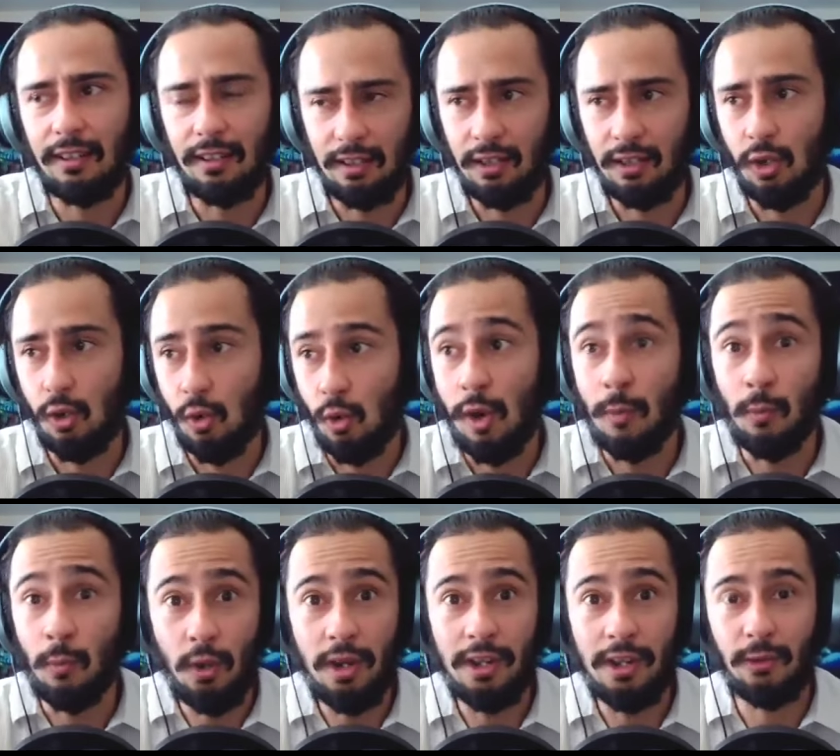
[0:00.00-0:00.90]
you know, who
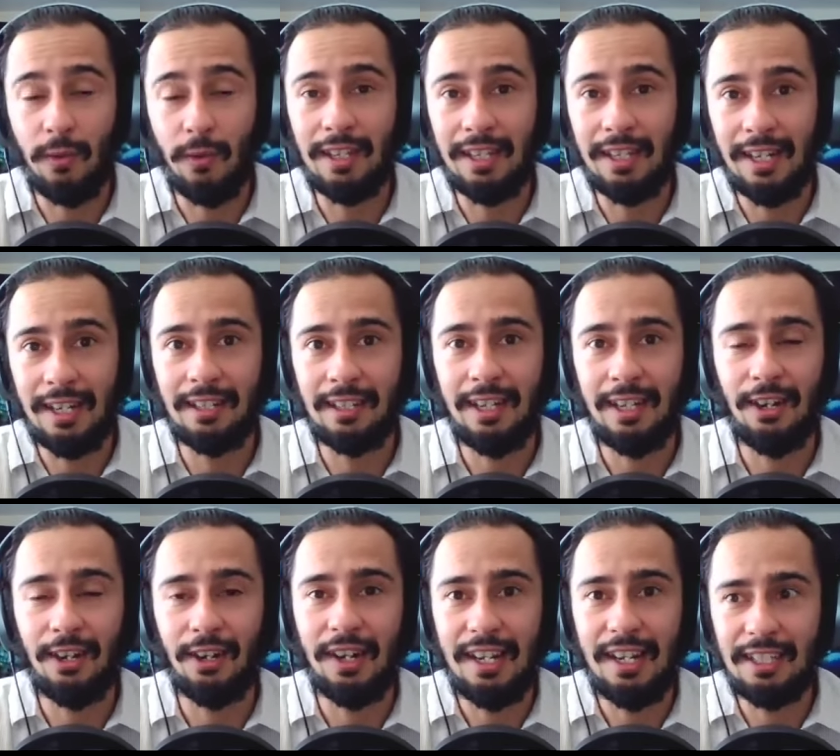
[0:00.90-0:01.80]
I'm with right then and
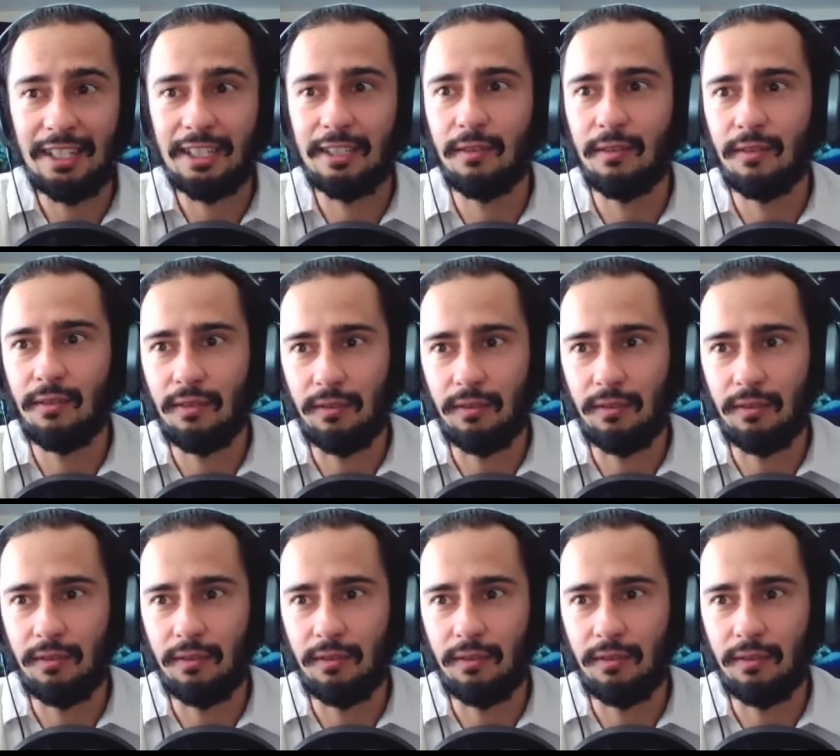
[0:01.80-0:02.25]
there, his